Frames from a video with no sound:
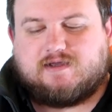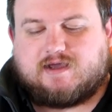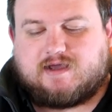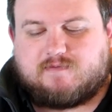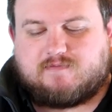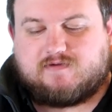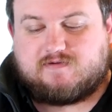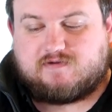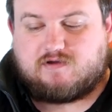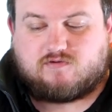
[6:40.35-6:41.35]
This
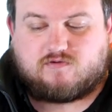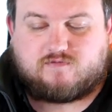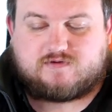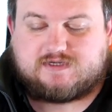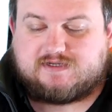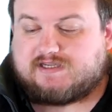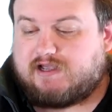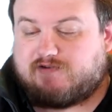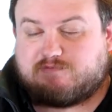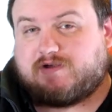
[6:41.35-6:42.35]
is no longer obviously
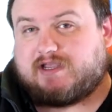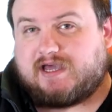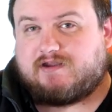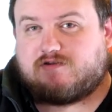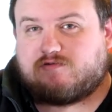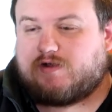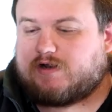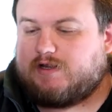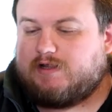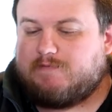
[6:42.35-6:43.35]
serviced by Canon
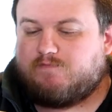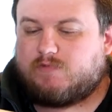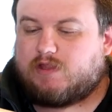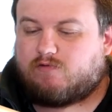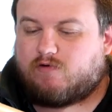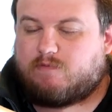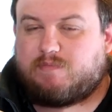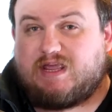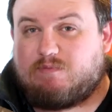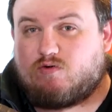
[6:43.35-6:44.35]
directly. There are
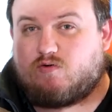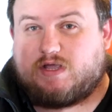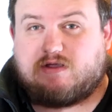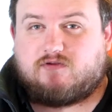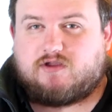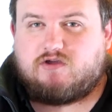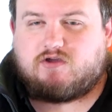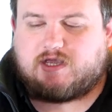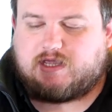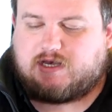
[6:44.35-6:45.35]
people here in the
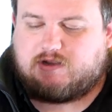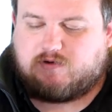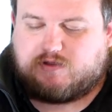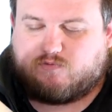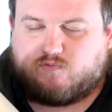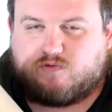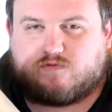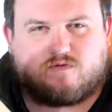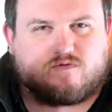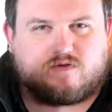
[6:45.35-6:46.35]
UK anyway that will
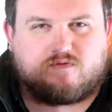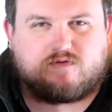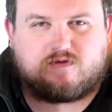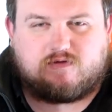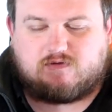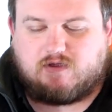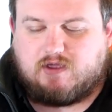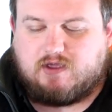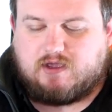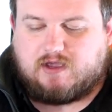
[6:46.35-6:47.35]
still service this
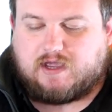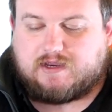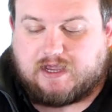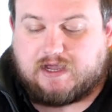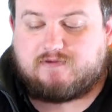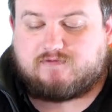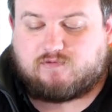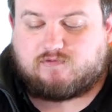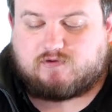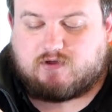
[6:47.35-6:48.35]
and can
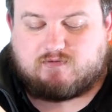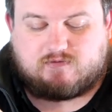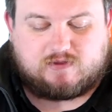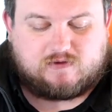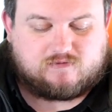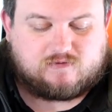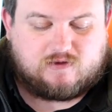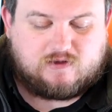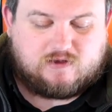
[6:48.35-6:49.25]
still service this.